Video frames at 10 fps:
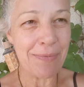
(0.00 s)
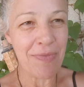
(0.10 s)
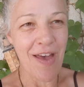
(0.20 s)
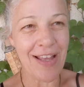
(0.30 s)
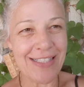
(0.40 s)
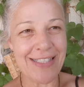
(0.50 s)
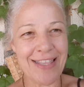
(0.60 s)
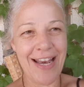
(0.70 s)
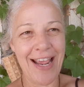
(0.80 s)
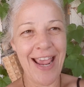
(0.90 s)
some thoughts
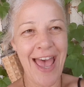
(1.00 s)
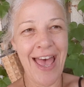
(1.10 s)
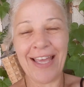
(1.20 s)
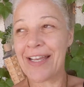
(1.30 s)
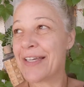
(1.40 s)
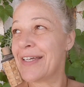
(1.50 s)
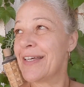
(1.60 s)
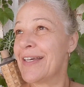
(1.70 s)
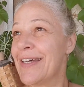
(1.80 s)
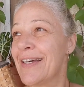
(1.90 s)
that I had.
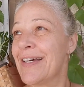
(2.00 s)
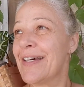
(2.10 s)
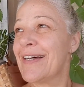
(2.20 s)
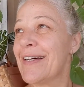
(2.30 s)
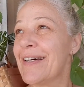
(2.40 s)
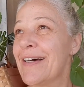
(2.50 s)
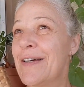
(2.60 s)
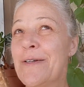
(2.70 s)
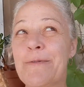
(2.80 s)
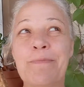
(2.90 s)

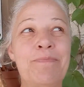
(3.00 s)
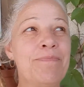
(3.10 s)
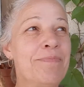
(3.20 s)
Um,